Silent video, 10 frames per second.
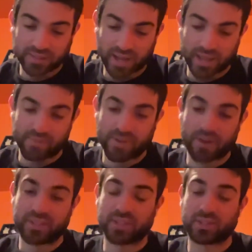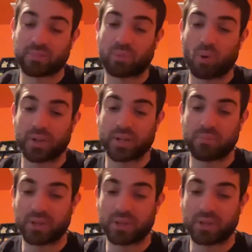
I am very disappointed